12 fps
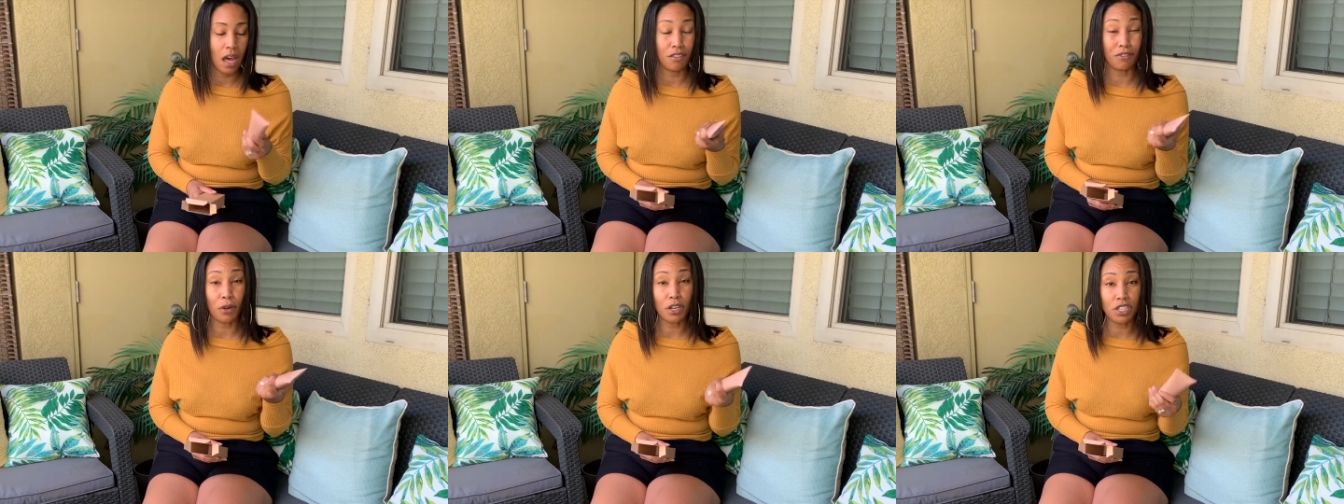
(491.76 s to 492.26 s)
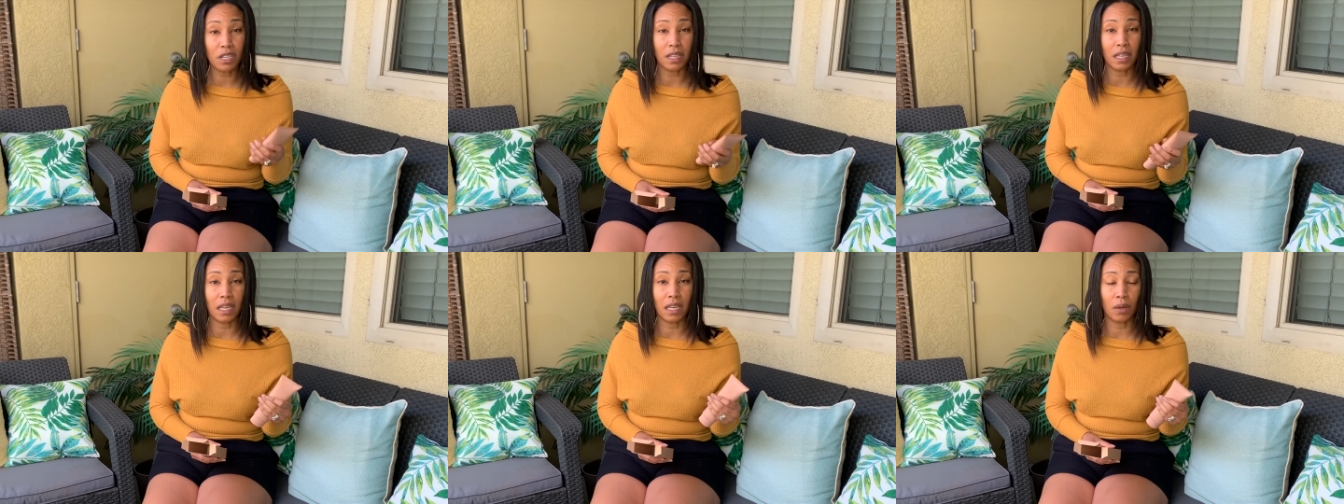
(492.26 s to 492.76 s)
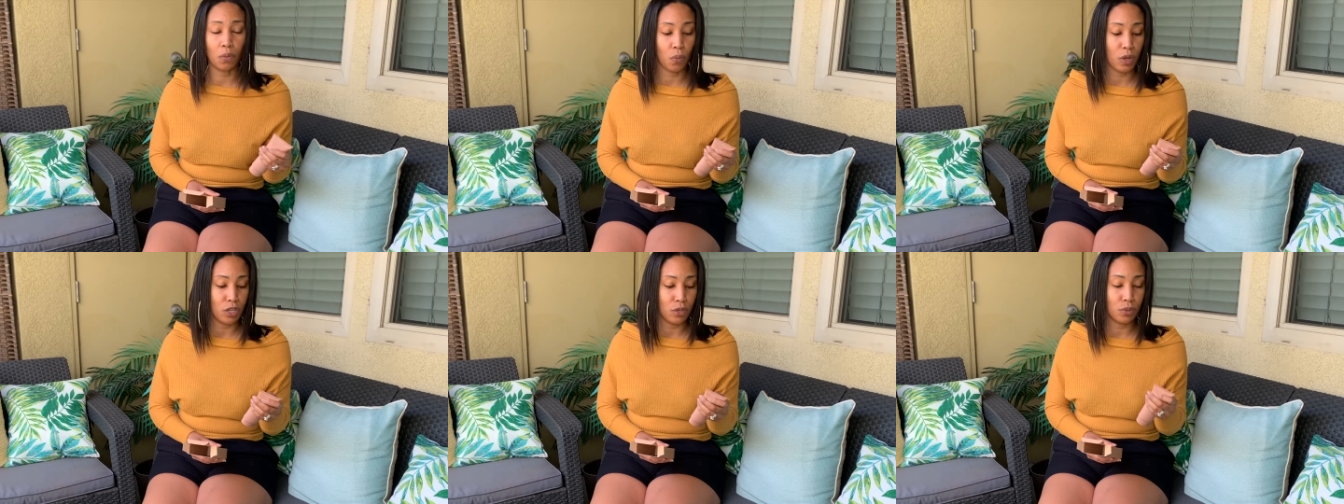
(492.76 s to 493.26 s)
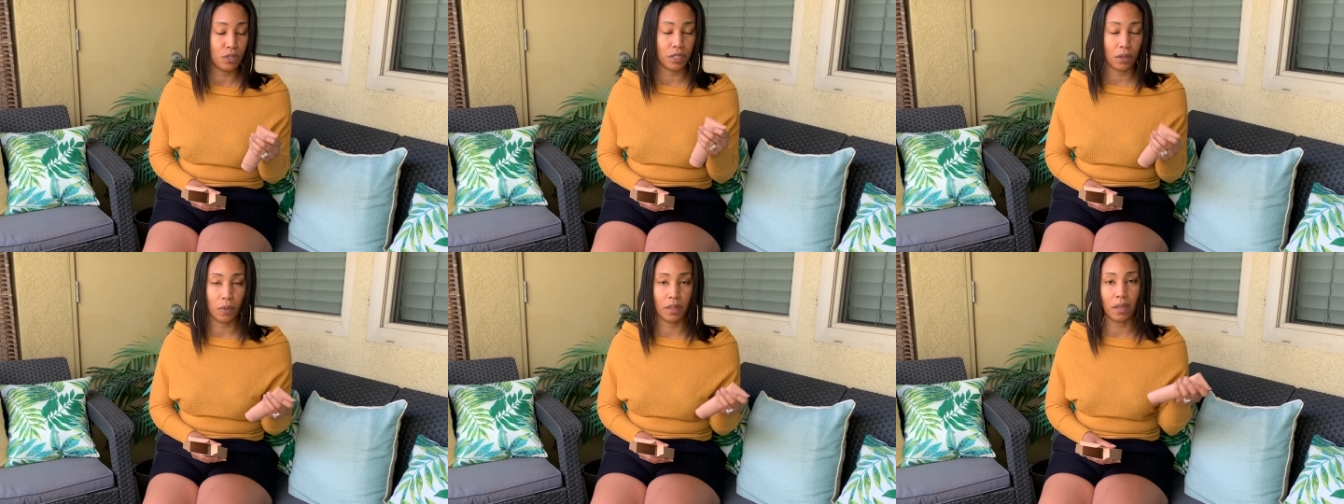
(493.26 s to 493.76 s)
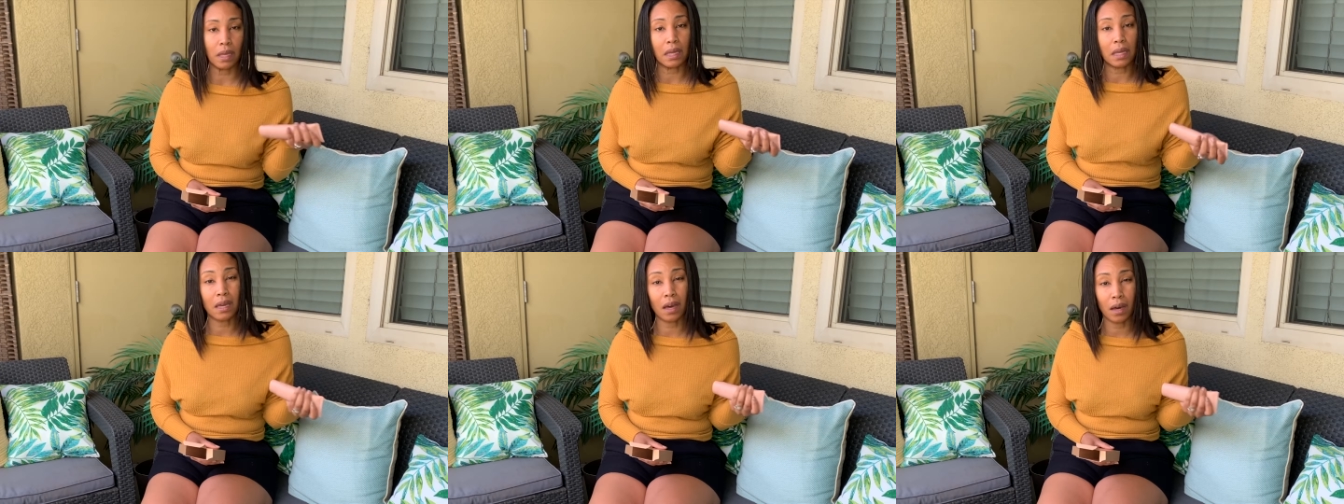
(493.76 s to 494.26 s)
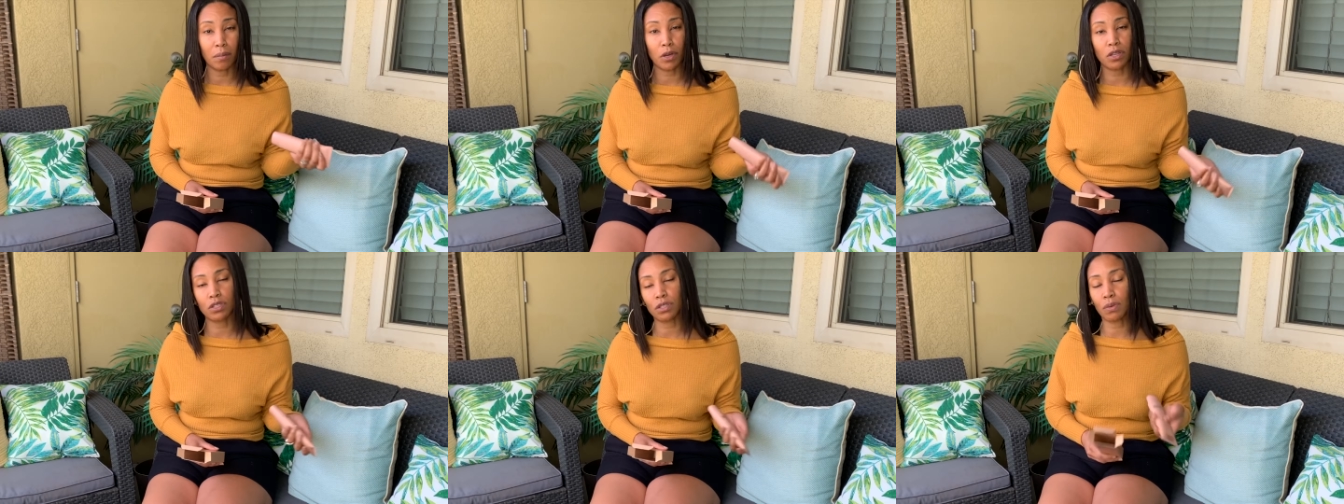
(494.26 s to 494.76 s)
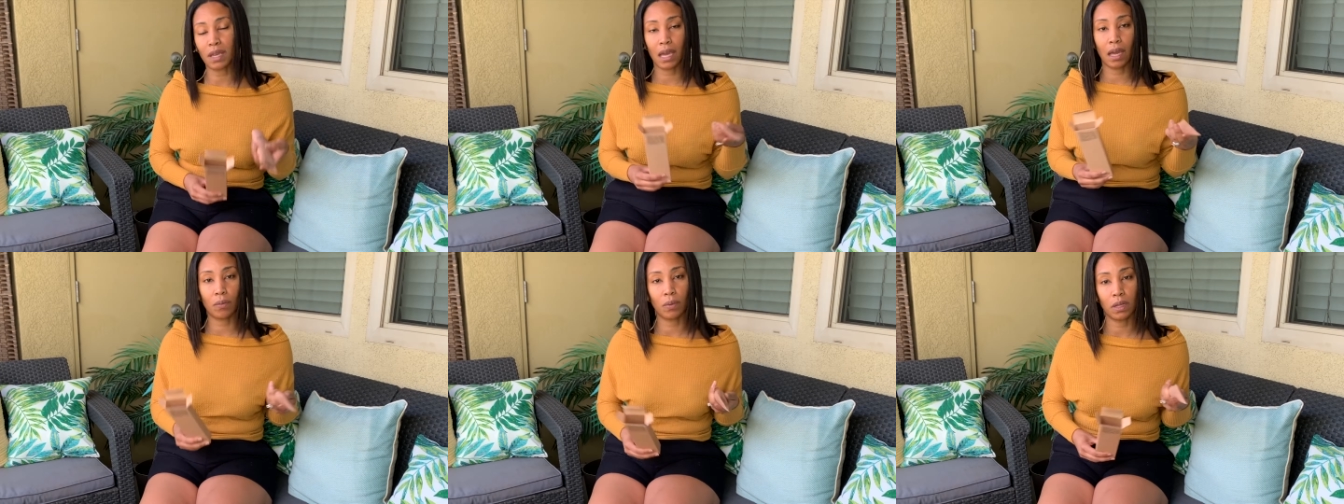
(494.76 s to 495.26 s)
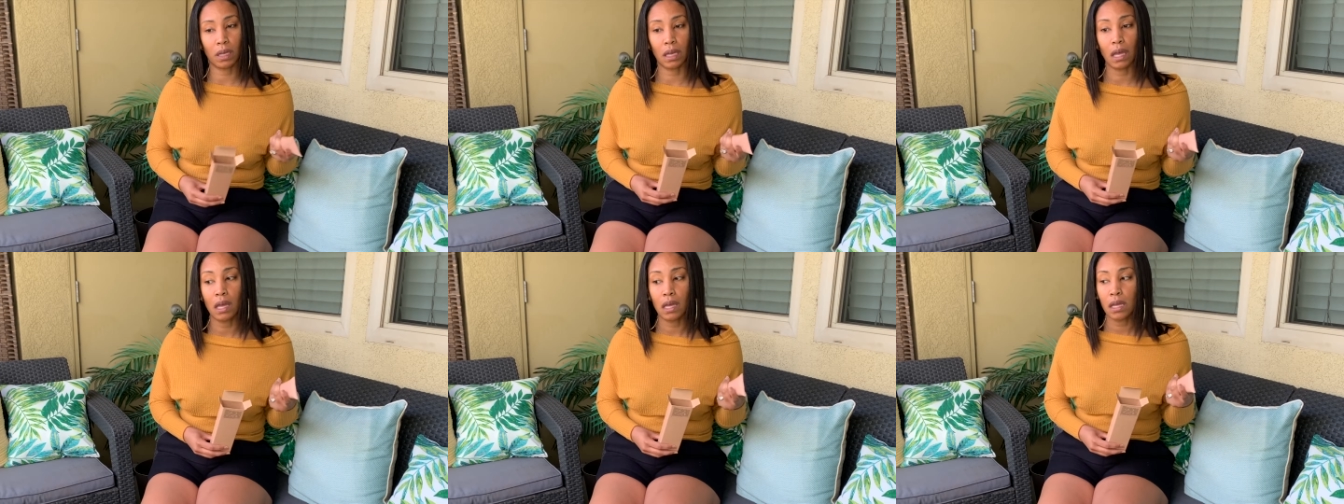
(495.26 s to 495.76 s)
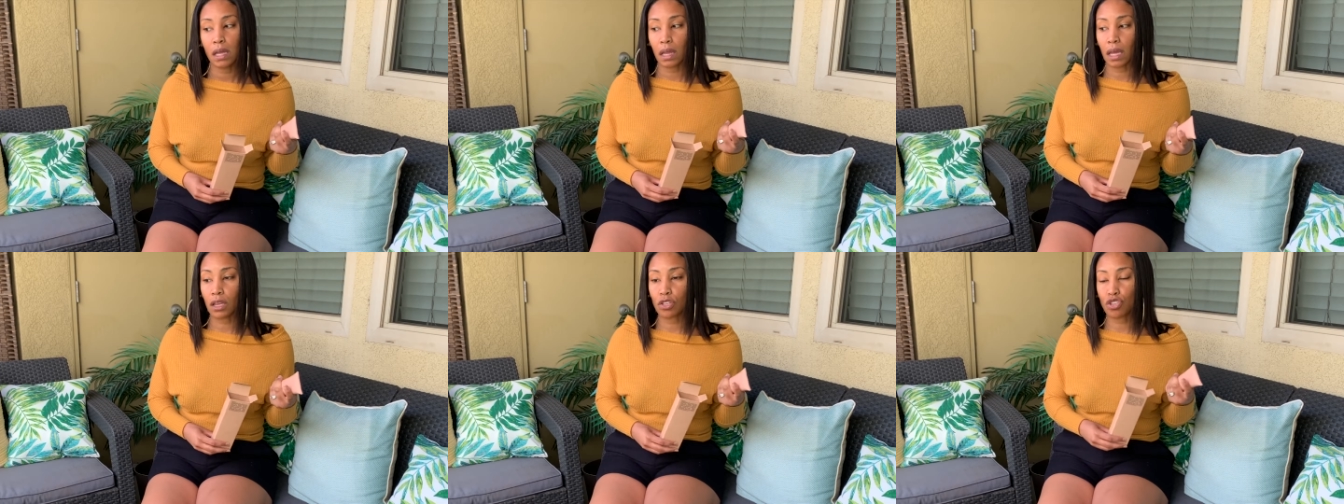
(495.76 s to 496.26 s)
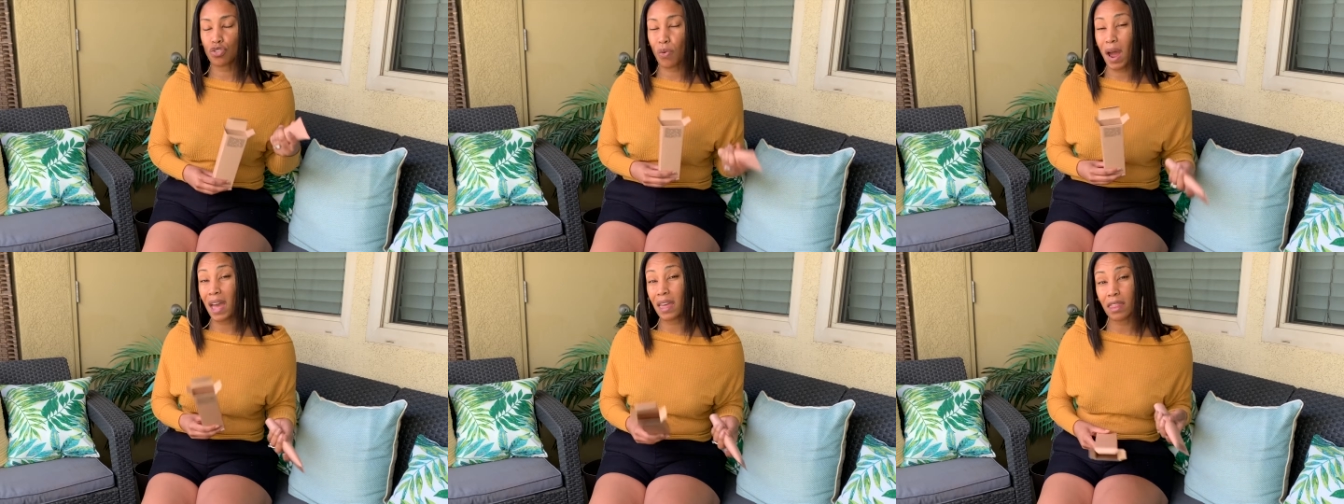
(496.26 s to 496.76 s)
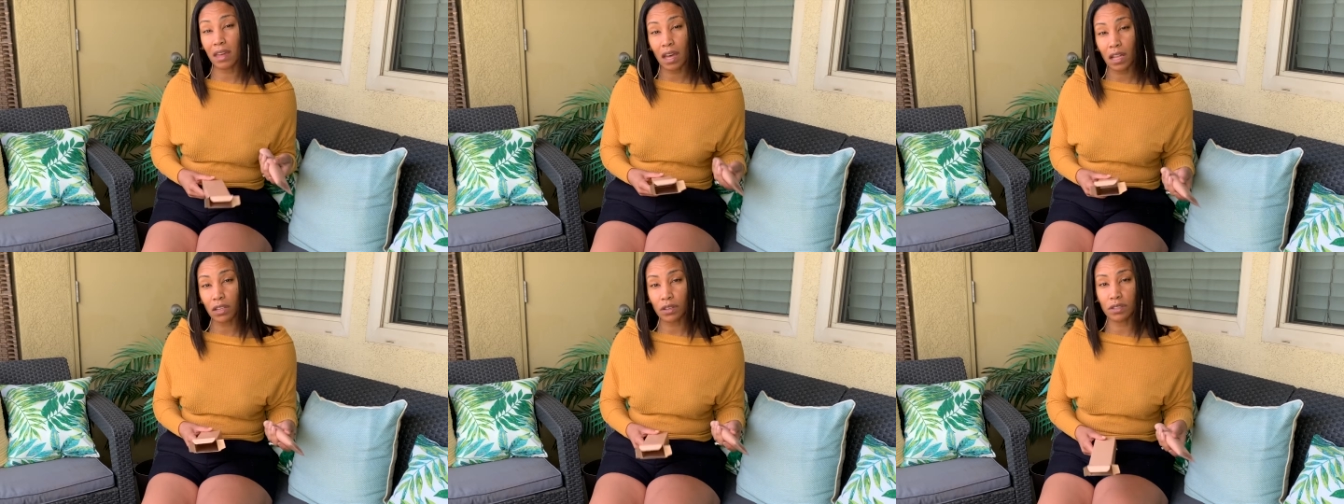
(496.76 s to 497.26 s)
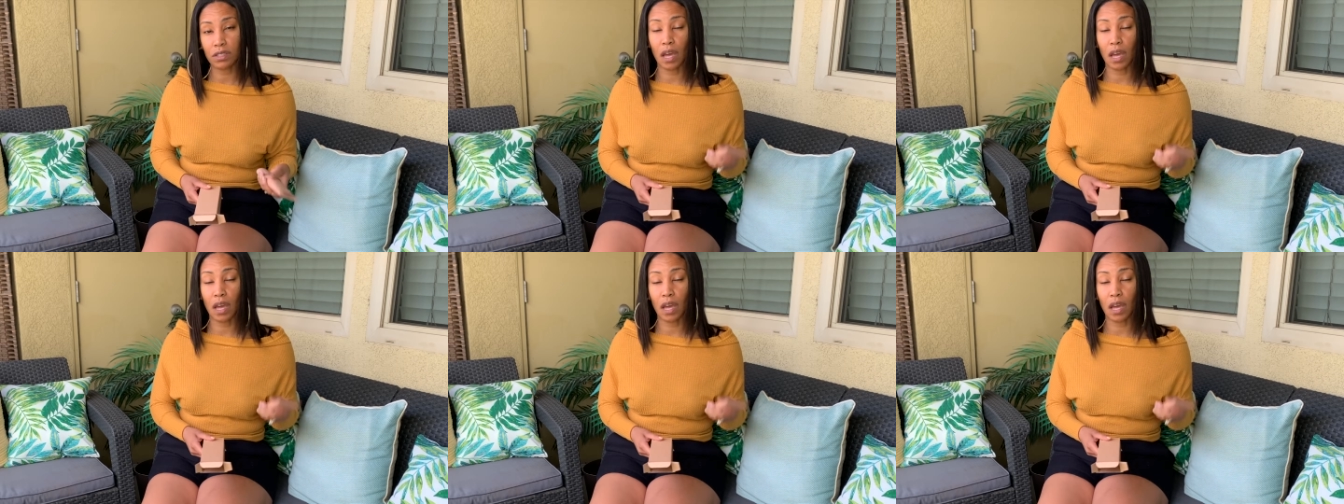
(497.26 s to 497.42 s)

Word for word: Unfortunately, when you deal with e-commerce, you can't really like try the colors.